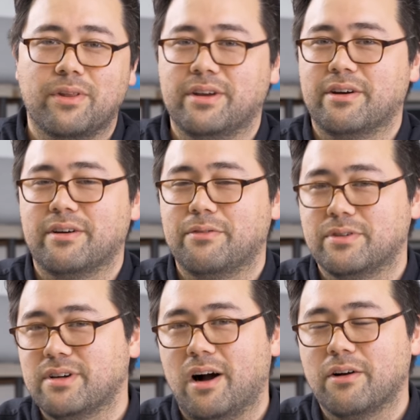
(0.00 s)
whether you're a
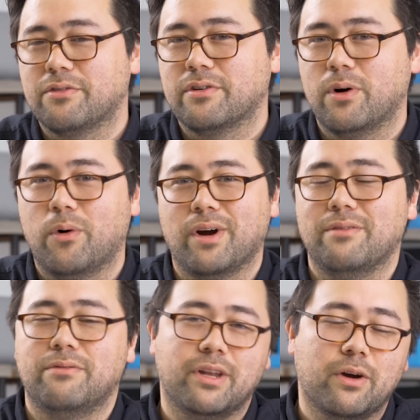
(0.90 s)
photographer or a
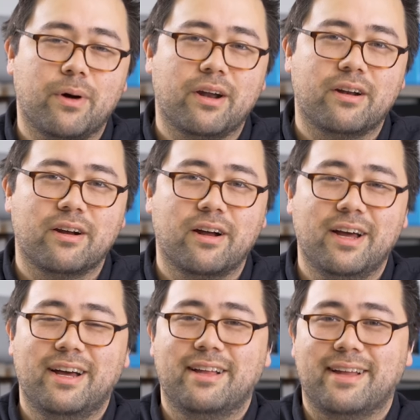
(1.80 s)
video editor,
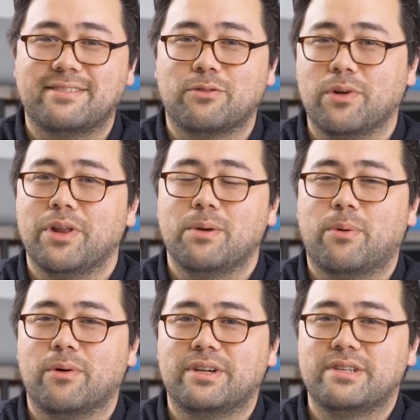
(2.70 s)
that's a really
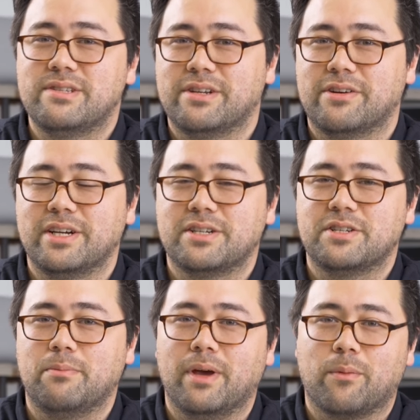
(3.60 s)
important consideration
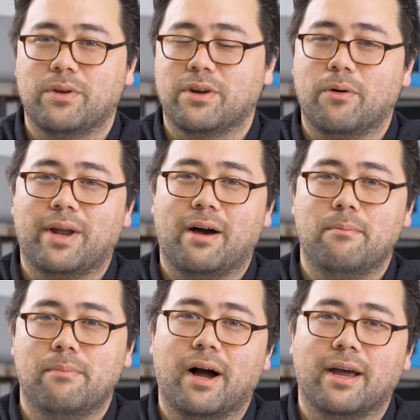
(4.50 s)
to make when you're going out
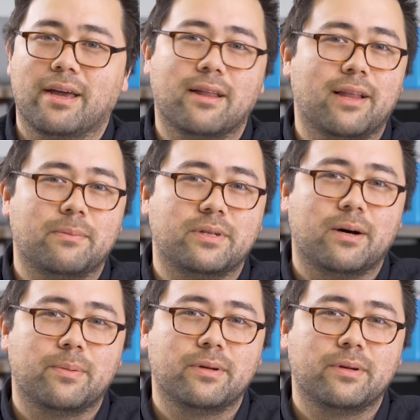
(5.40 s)
and buying a laptop.